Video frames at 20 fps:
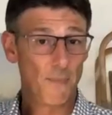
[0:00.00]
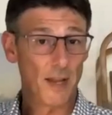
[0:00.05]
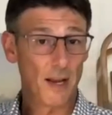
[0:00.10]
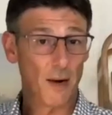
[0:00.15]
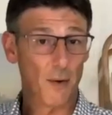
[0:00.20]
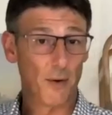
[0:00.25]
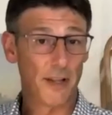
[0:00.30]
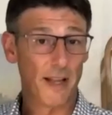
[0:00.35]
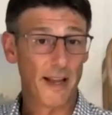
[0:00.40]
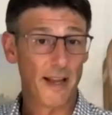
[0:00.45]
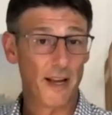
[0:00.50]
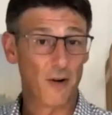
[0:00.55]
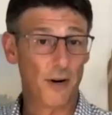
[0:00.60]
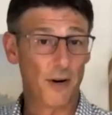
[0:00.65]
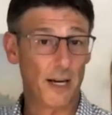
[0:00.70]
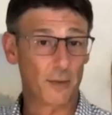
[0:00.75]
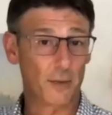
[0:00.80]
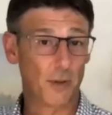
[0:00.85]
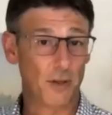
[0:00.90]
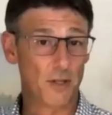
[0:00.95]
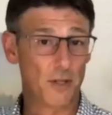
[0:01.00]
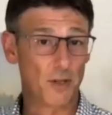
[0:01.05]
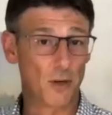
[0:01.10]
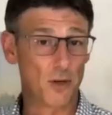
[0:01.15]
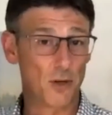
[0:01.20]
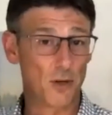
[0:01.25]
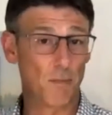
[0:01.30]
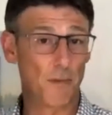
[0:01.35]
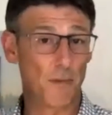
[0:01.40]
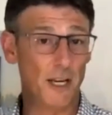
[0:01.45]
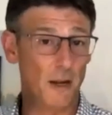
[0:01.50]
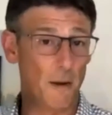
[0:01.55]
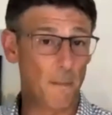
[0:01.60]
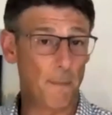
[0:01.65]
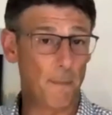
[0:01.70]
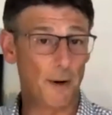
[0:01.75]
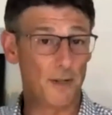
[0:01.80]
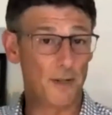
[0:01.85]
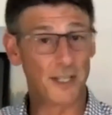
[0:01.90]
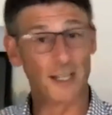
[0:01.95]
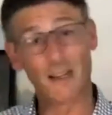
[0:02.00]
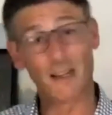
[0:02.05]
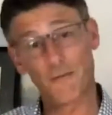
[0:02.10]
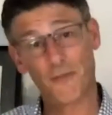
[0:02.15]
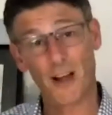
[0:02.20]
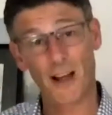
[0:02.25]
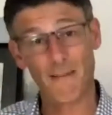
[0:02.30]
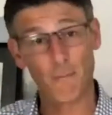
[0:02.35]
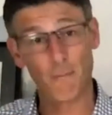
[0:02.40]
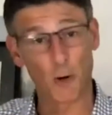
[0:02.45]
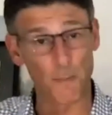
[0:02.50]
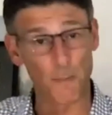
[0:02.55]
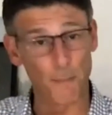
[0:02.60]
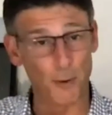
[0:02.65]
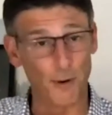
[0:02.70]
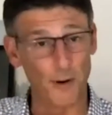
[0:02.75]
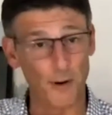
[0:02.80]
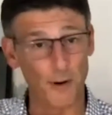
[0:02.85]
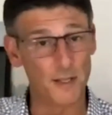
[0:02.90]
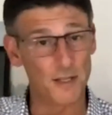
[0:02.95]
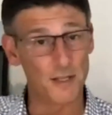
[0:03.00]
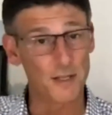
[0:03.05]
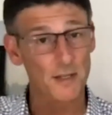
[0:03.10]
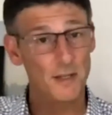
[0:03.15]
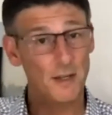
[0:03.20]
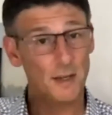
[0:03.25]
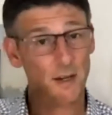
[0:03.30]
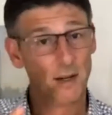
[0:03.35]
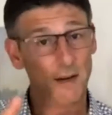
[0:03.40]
And when they interact with your social media posts, they get 5 more points.